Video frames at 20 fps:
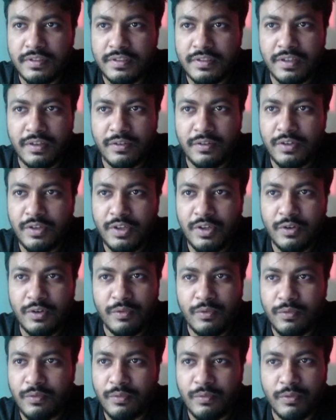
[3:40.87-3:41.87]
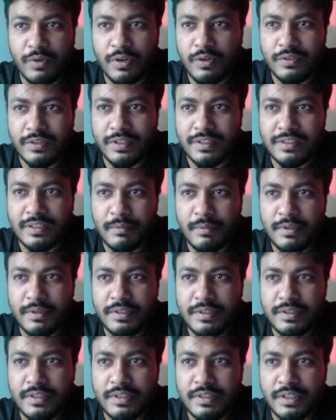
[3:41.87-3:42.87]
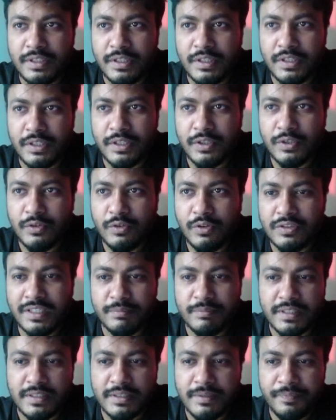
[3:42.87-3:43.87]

Oh wow, that's amazing. Contact us page.